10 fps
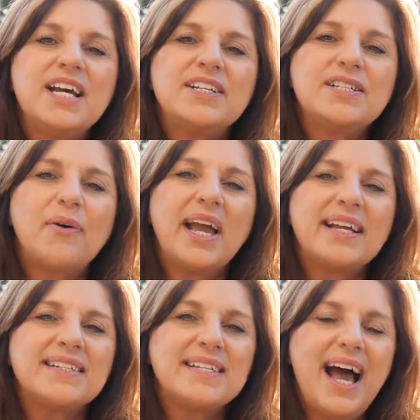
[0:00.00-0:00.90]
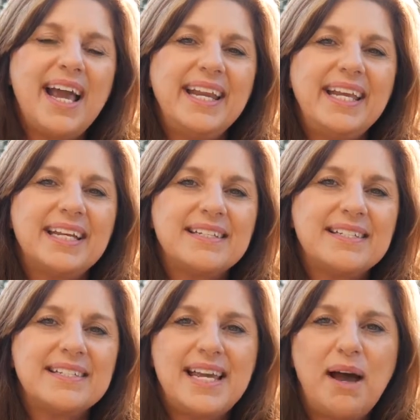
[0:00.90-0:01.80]
So anxiety can
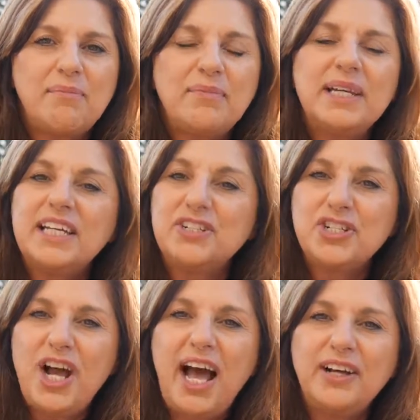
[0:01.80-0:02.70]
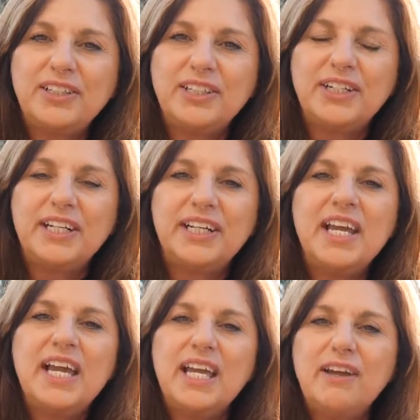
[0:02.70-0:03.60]
stem in childhood
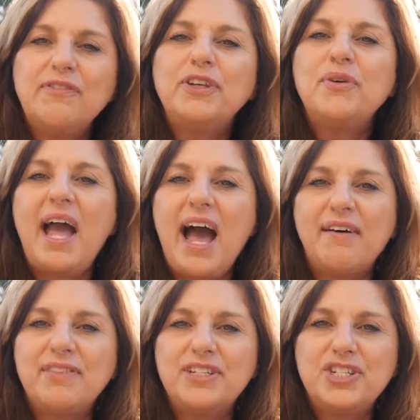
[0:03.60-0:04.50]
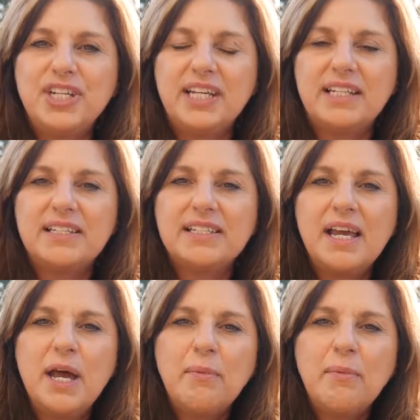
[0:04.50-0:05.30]
if you have the genes.